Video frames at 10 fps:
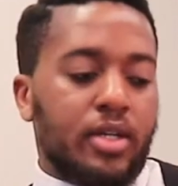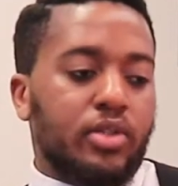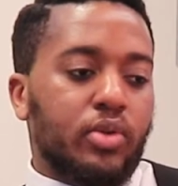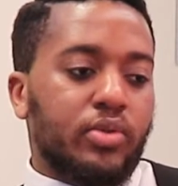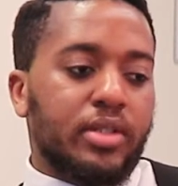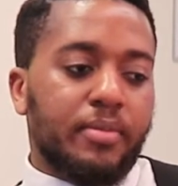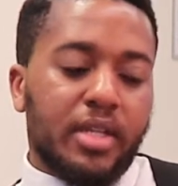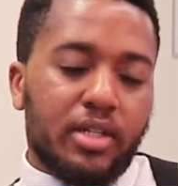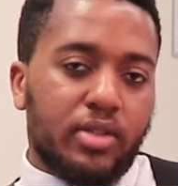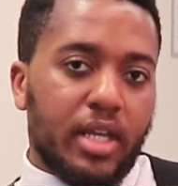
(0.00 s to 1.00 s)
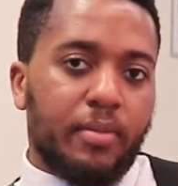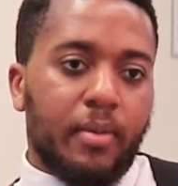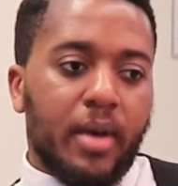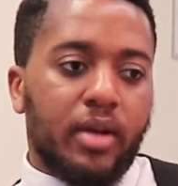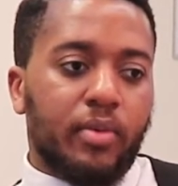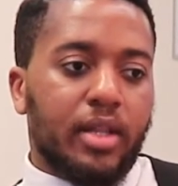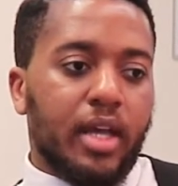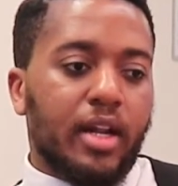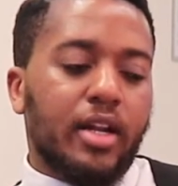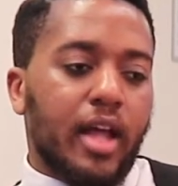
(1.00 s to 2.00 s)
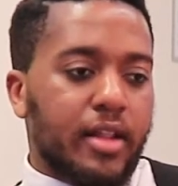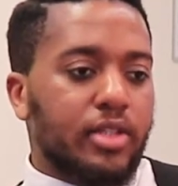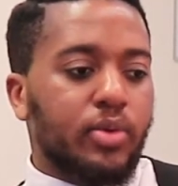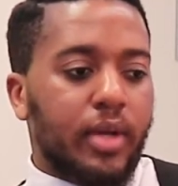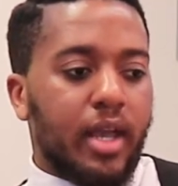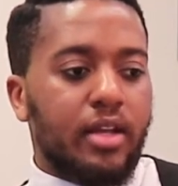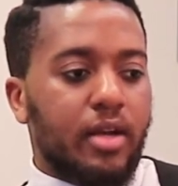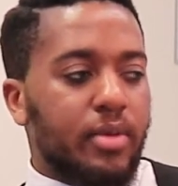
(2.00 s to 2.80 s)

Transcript: So some things to keep in mind with that. And that's okay.